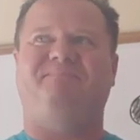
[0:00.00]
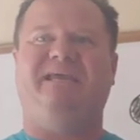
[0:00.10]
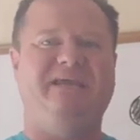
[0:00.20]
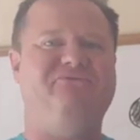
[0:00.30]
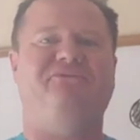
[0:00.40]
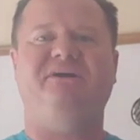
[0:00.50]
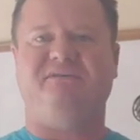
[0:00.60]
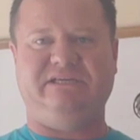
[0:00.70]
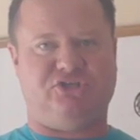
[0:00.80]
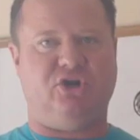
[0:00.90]

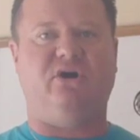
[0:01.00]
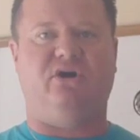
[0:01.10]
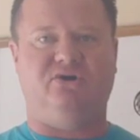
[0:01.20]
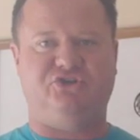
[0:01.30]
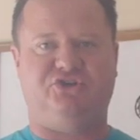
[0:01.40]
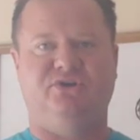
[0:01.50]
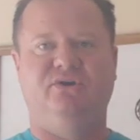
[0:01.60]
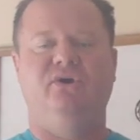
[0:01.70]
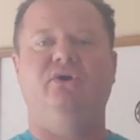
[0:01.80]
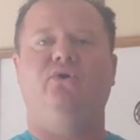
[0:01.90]
infinitely charged
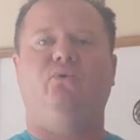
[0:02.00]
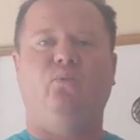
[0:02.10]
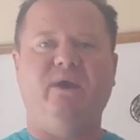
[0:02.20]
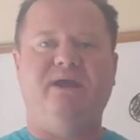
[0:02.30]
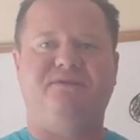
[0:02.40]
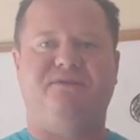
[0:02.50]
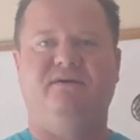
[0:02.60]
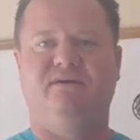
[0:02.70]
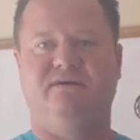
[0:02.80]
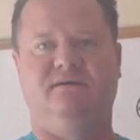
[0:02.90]
with
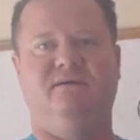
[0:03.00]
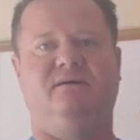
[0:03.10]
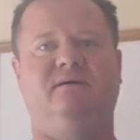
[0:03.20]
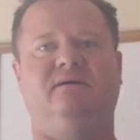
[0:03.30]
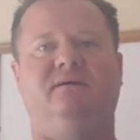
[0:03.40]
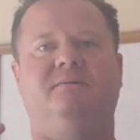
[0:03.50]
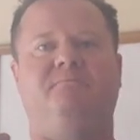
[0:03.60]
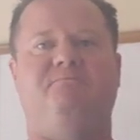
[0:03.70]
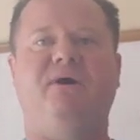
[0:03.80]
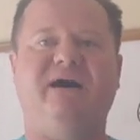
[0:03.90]

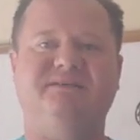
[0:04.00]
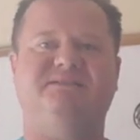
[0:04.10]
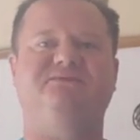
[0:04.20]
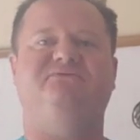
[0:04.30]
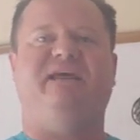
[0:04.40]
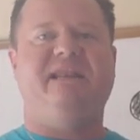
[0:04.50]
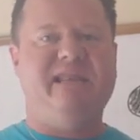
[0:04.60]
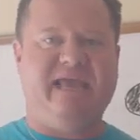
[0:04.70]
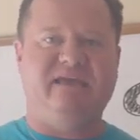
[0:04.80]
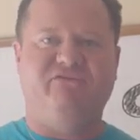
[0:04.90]
positive and
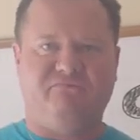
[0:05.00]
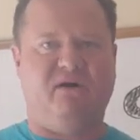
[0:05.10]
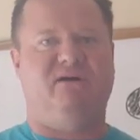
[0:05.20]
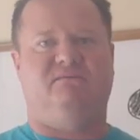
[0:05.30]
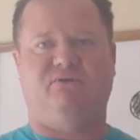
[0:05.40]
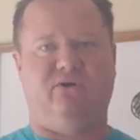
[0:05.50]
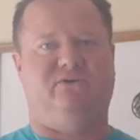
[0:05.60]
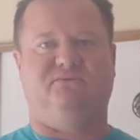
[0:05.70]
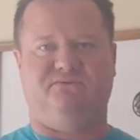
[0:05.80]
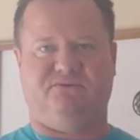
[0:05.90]
negative
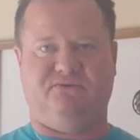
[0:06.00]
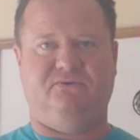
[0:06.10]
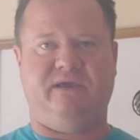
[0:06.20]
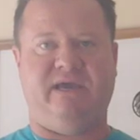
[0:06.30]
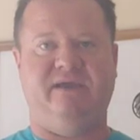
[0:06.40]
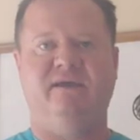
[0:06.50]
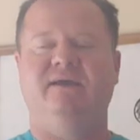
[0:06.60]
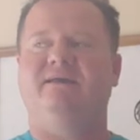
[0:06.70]
particles, okay?